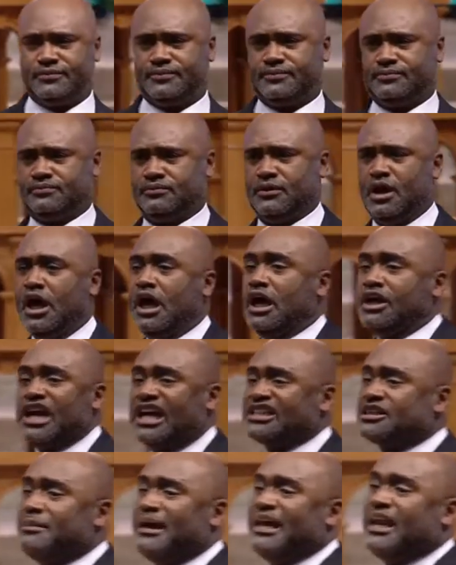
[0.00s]
Doesn't mean it
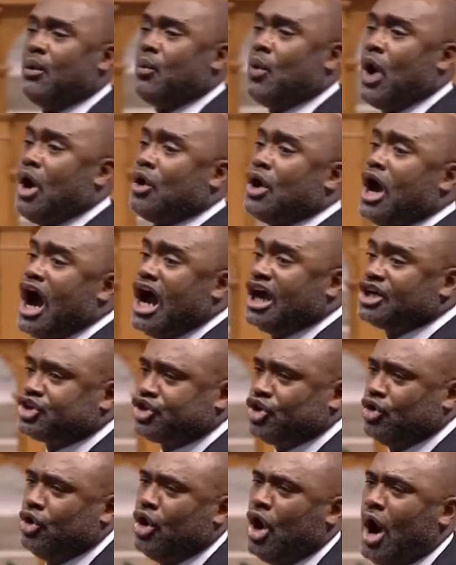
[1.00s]
won't hurt you,
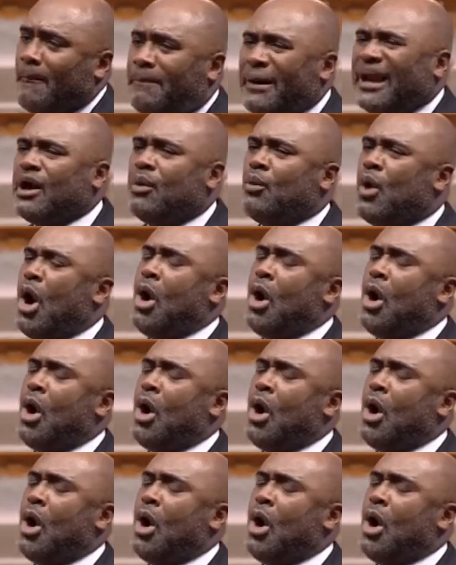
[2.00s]
but it won't harm